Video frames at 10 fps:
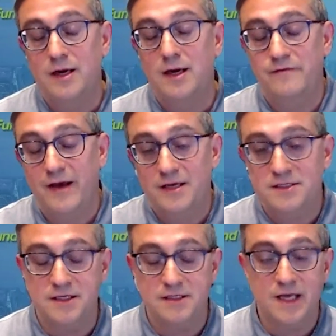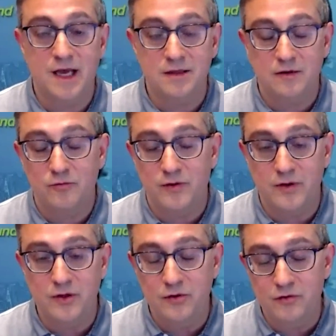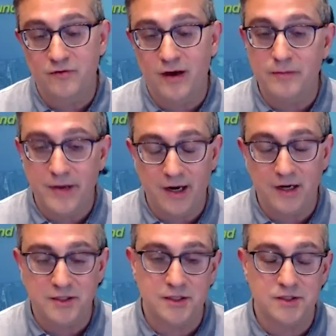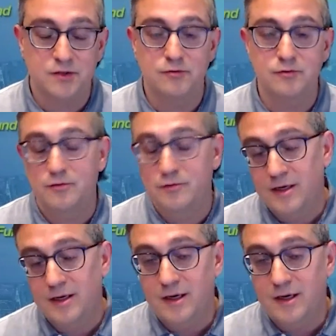invest is not with the new fund managers who